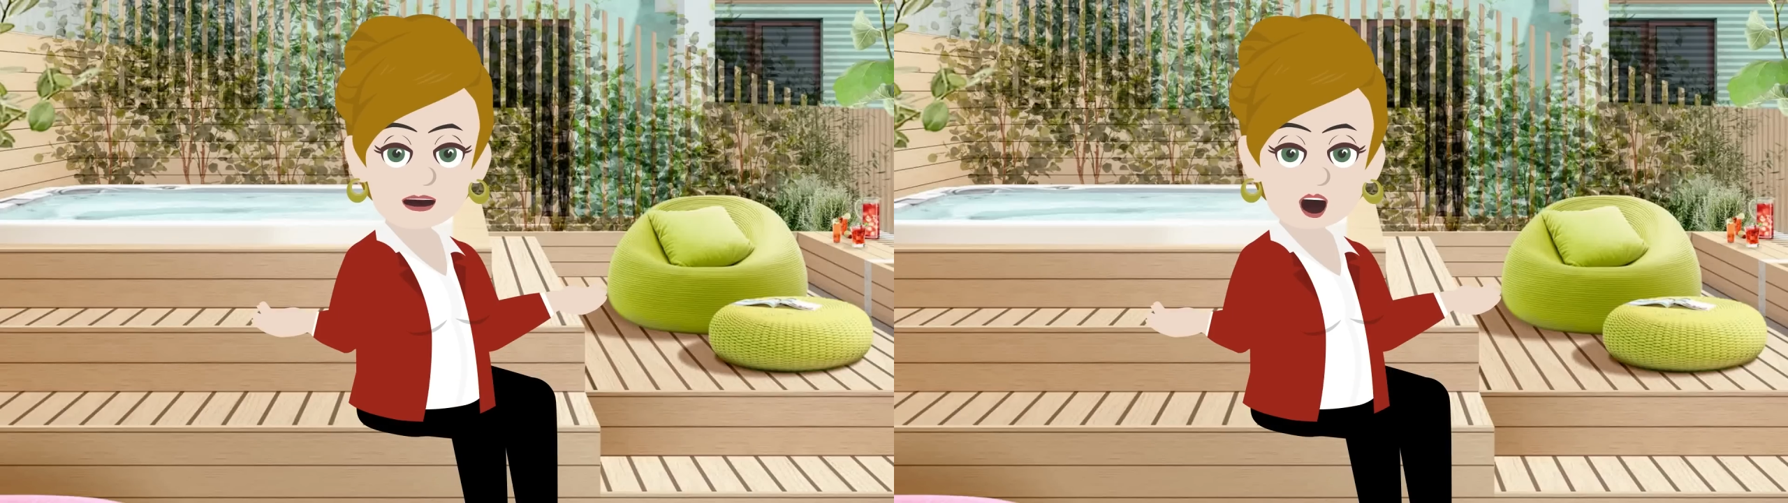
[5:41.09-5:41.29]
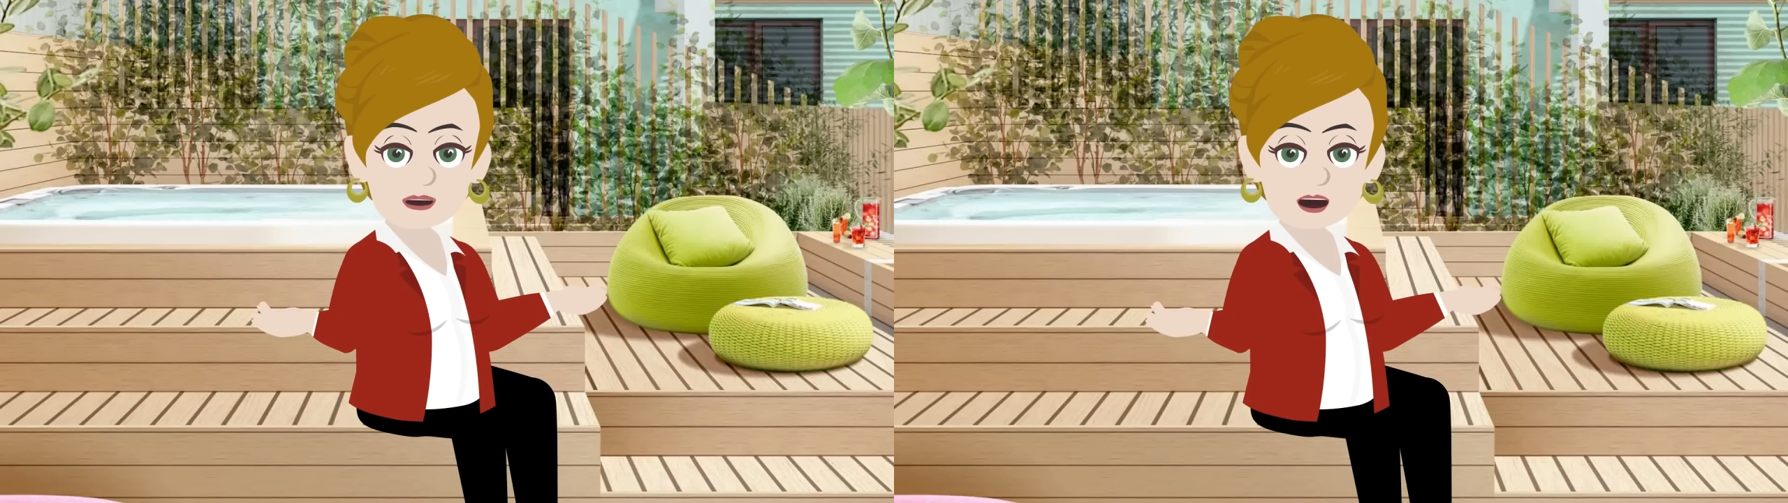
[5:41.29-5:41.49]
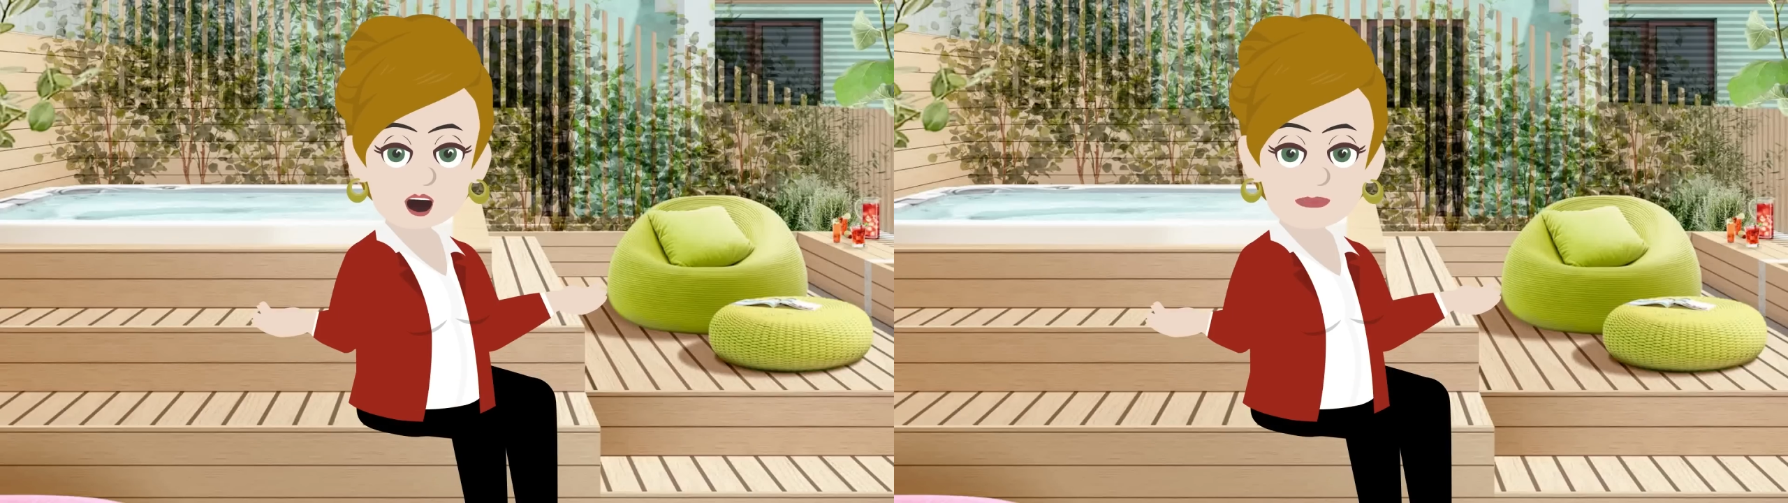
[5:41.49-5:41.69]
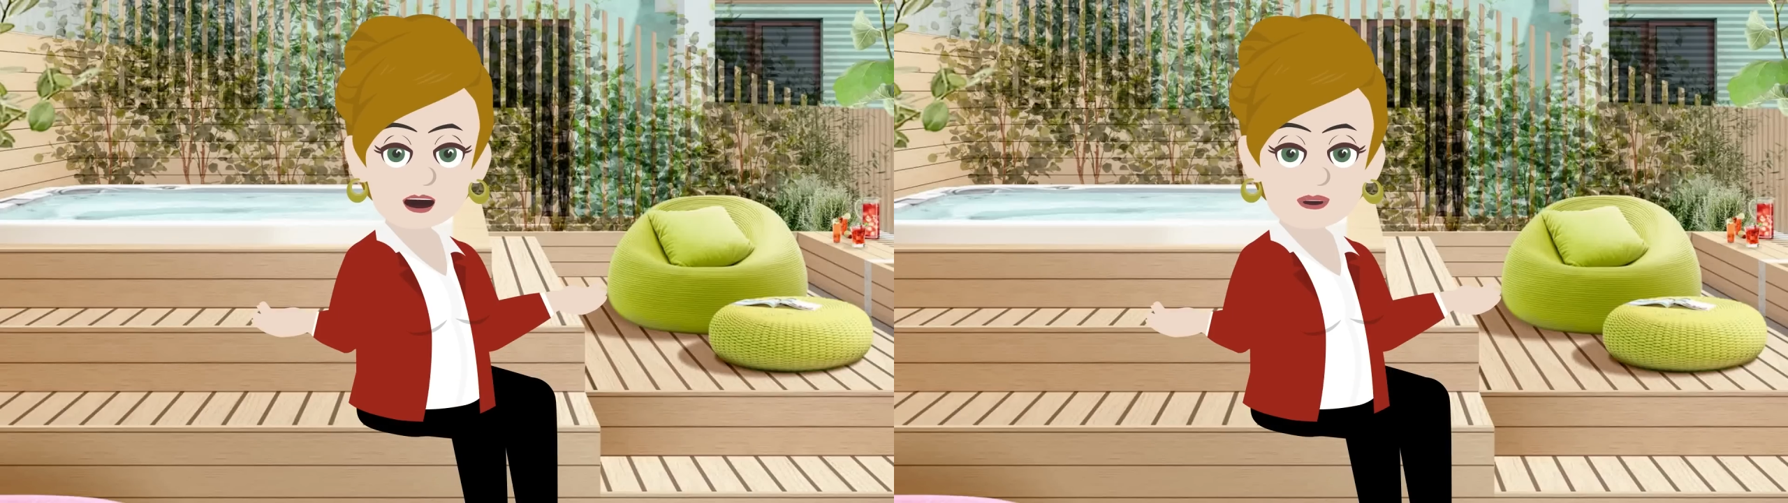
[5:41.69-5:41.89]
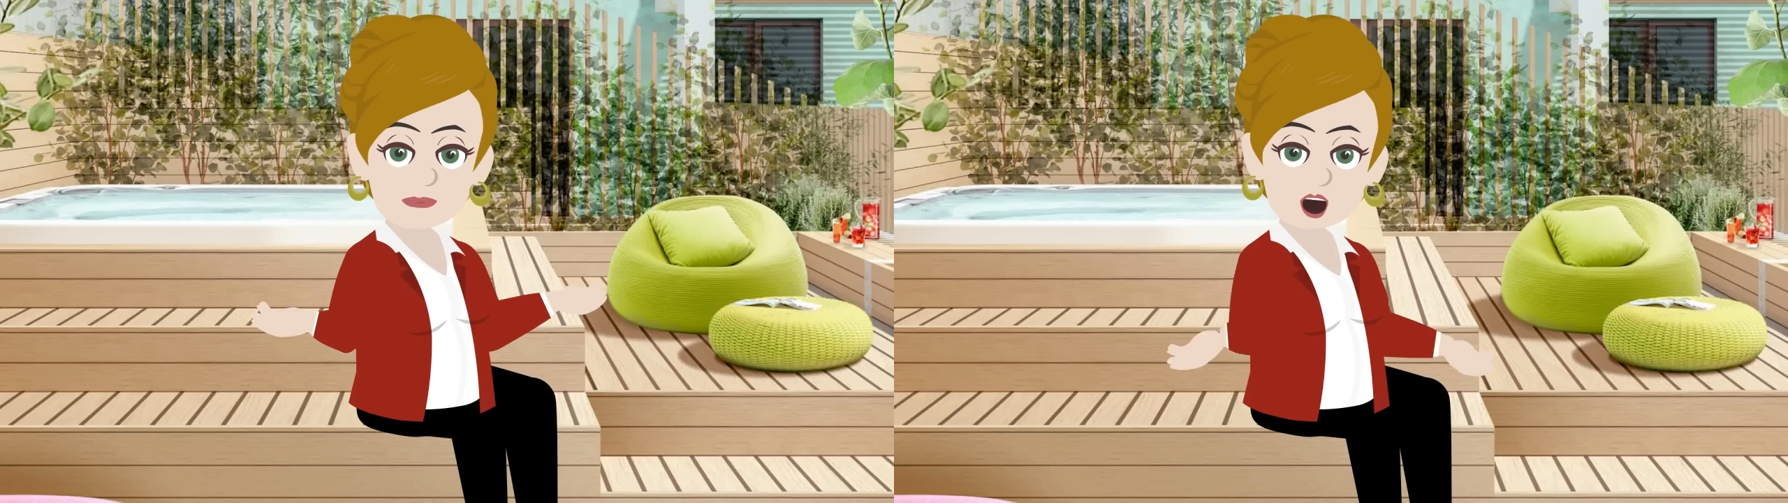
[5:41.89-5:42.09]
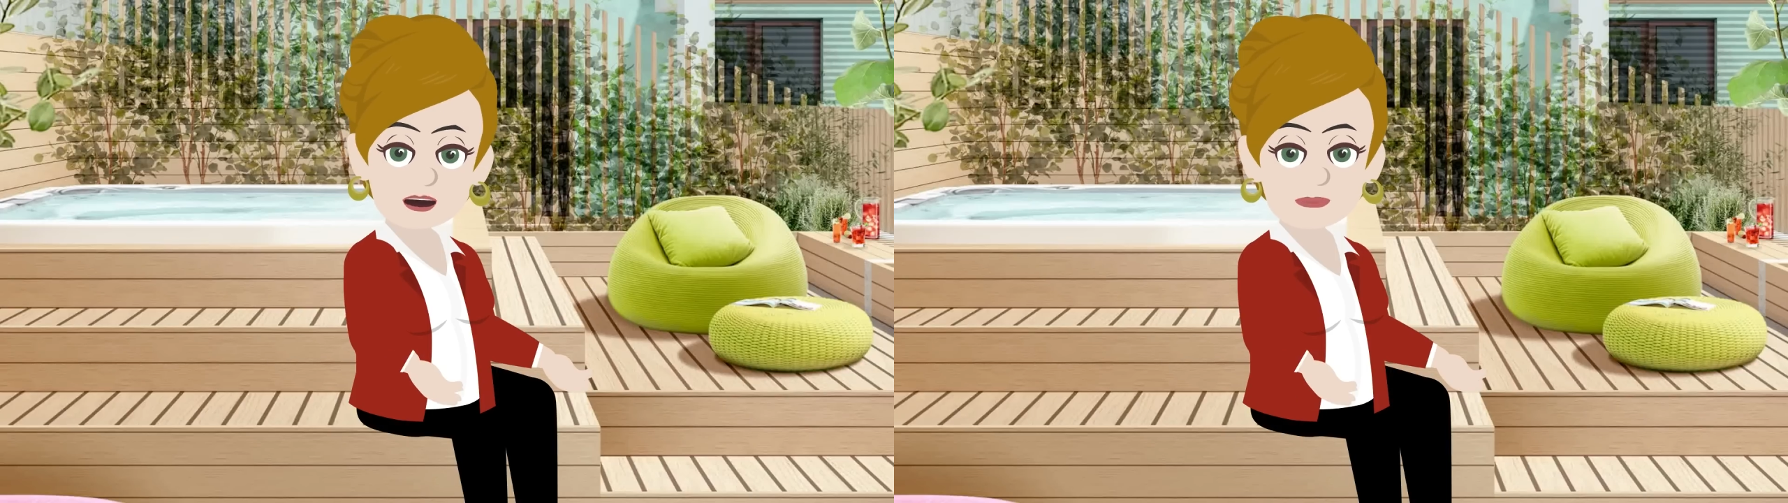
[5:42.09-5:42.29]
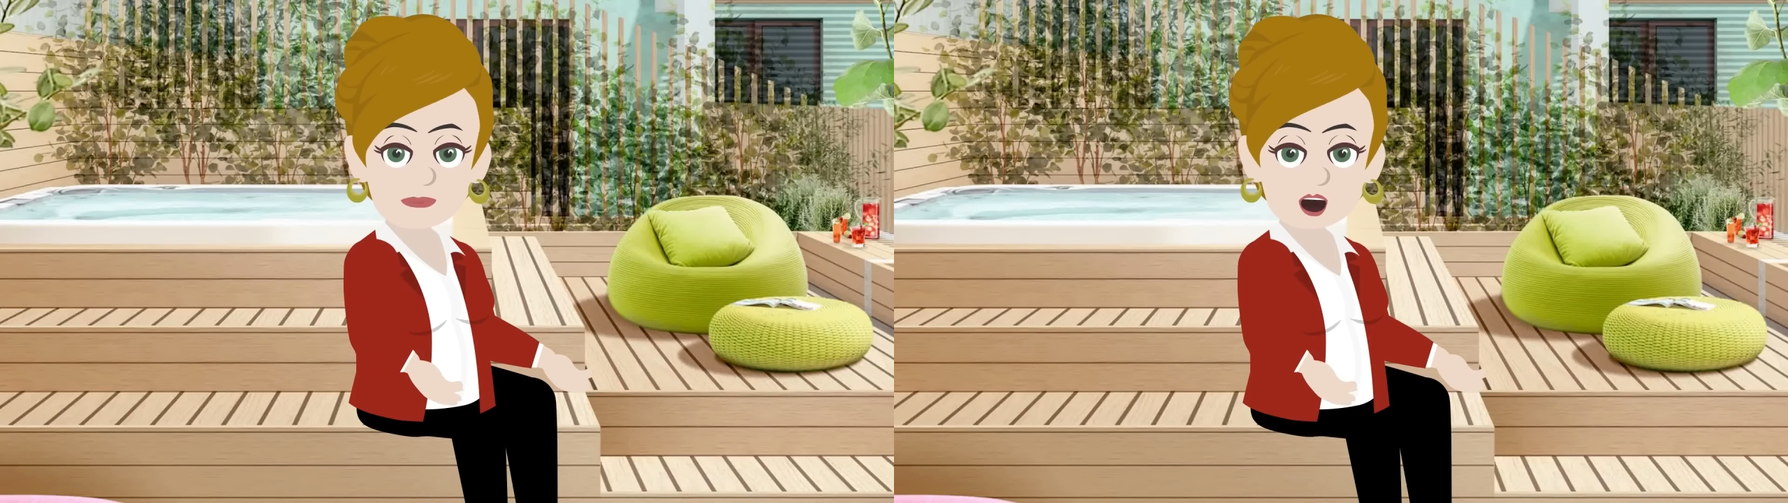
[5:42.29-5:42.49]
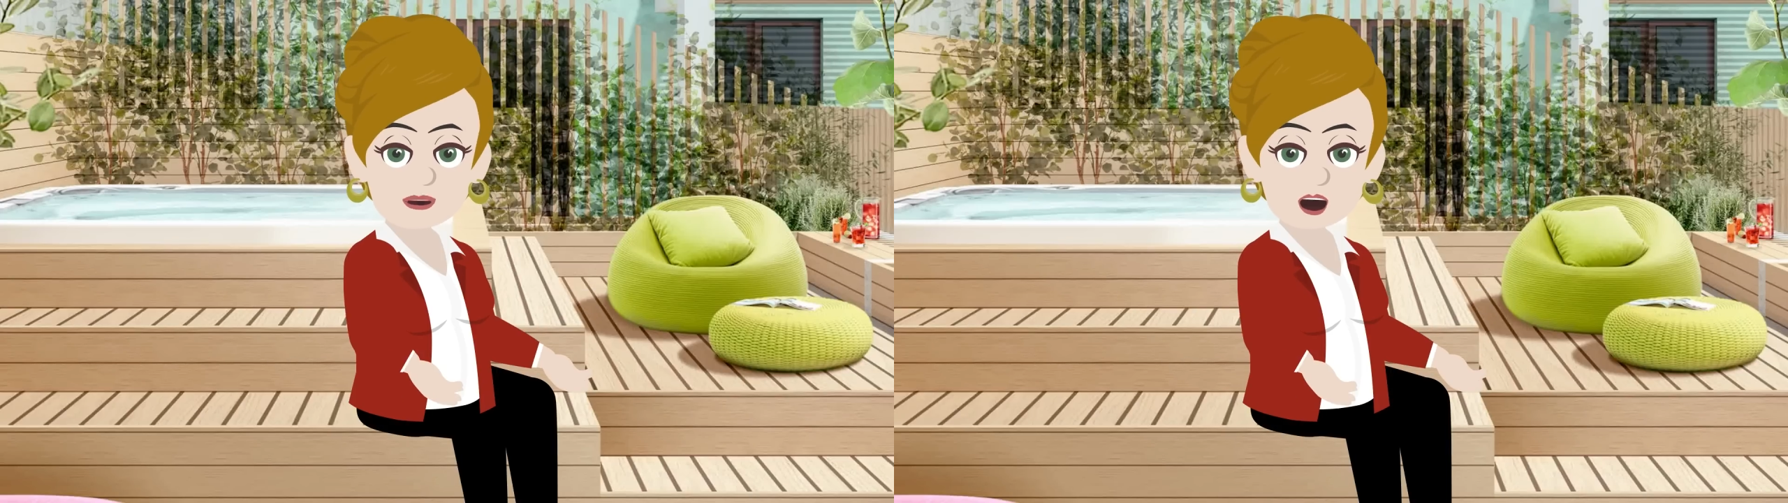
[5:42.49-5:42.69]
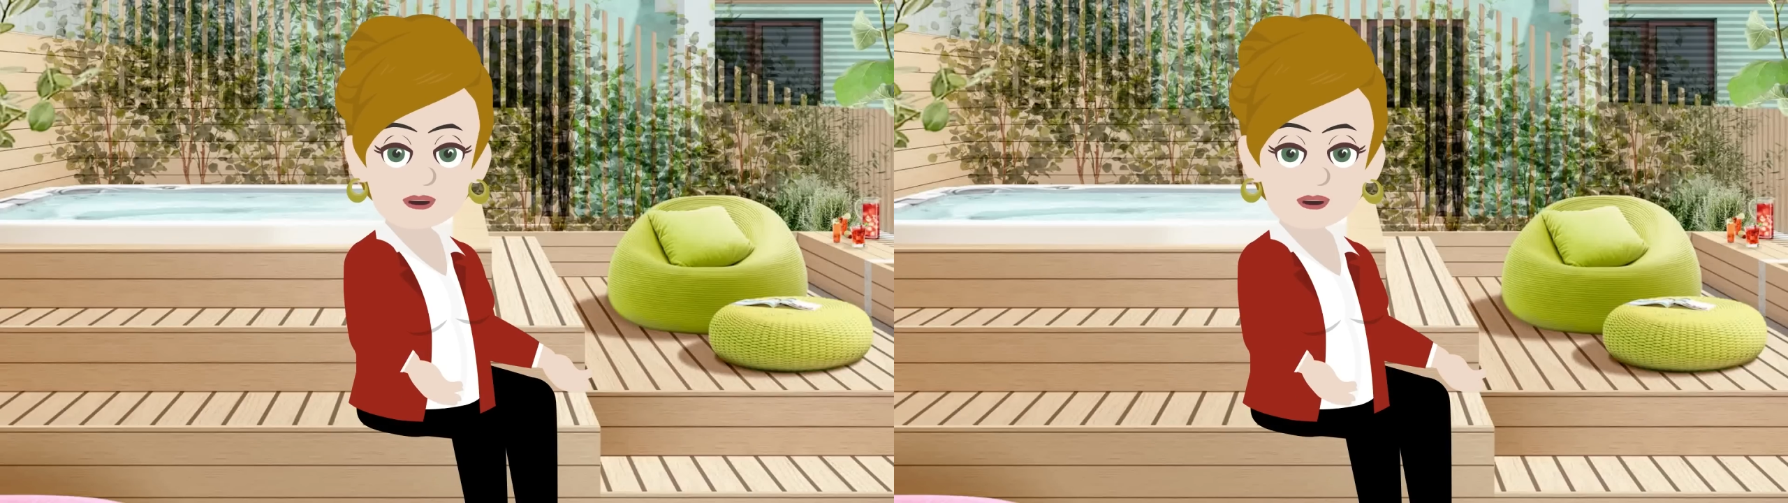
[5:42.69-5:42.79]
a vibrational fact that will